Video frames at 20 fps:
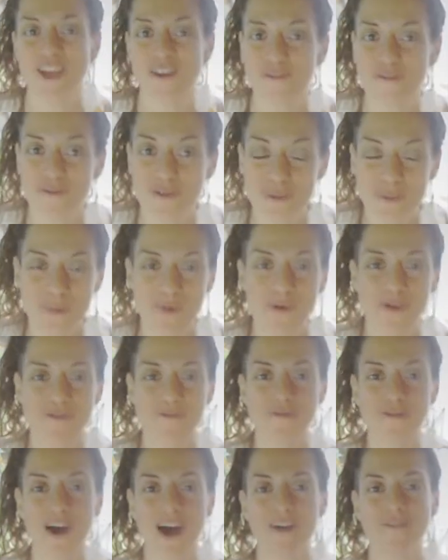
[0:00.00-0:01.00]
If you put
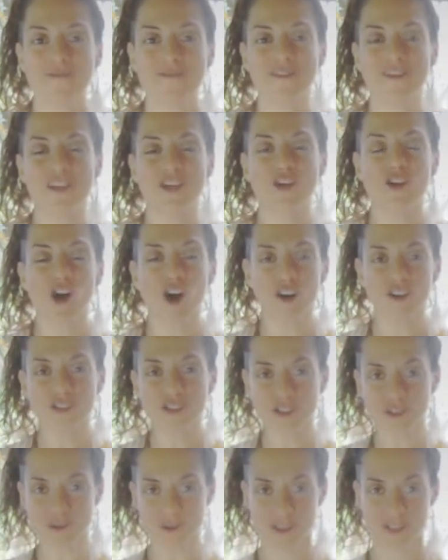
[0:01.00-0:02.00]
5D
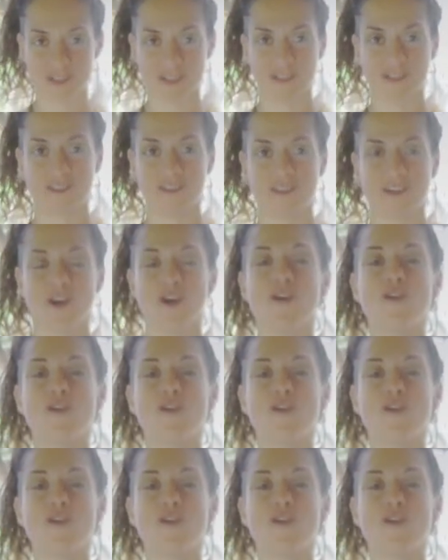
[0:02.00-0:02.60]
consciousness